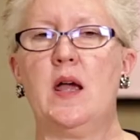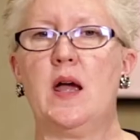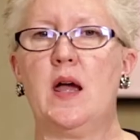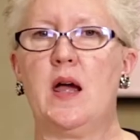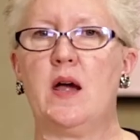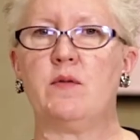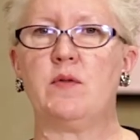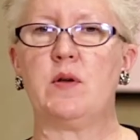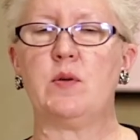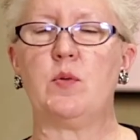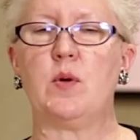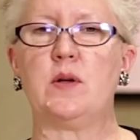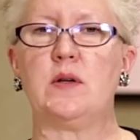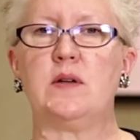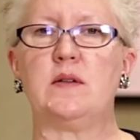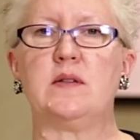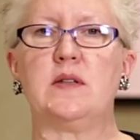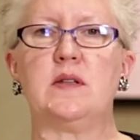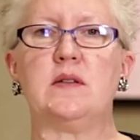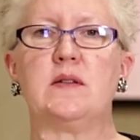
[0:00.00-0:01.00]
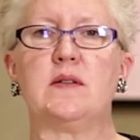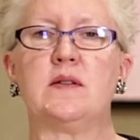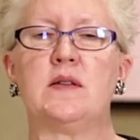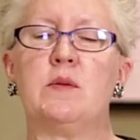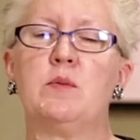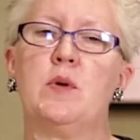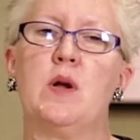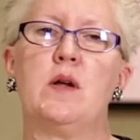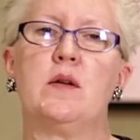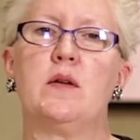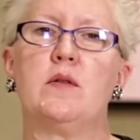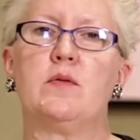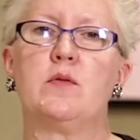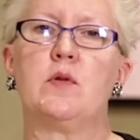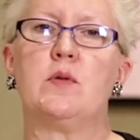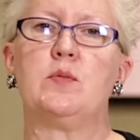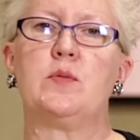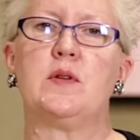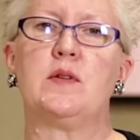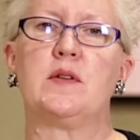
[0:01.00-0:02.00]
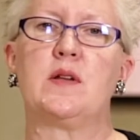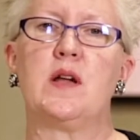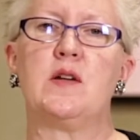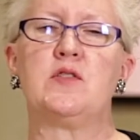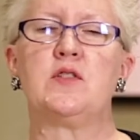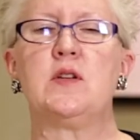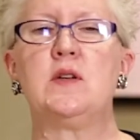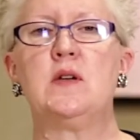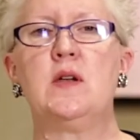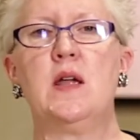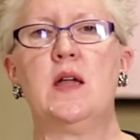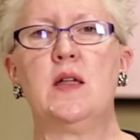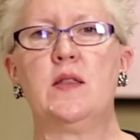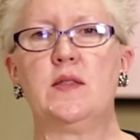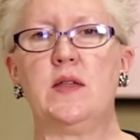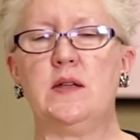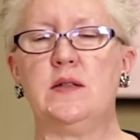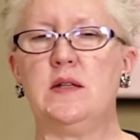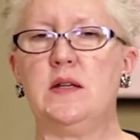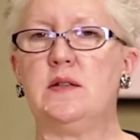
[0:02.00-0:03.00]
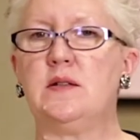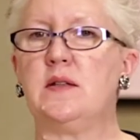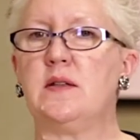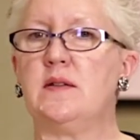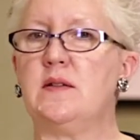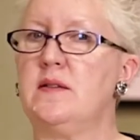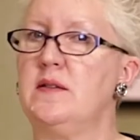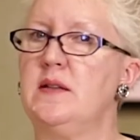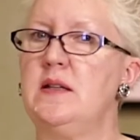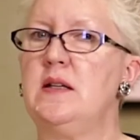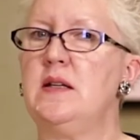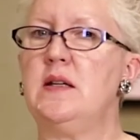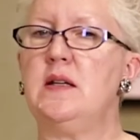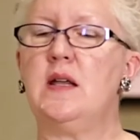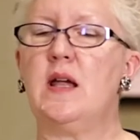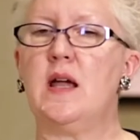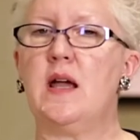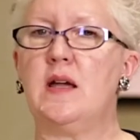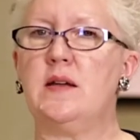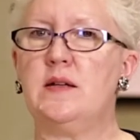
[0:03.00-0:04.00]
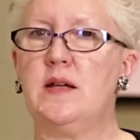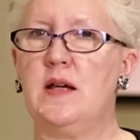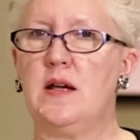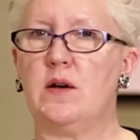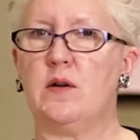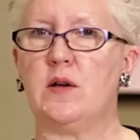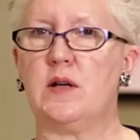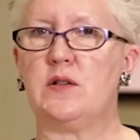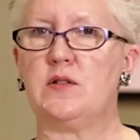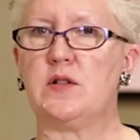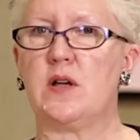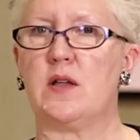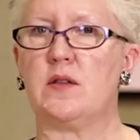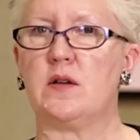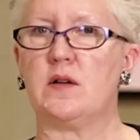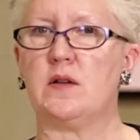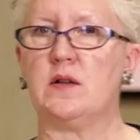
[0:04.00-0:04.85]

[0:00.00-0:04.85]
Everyone is in some kind of group discussion. They need to see and hear each other.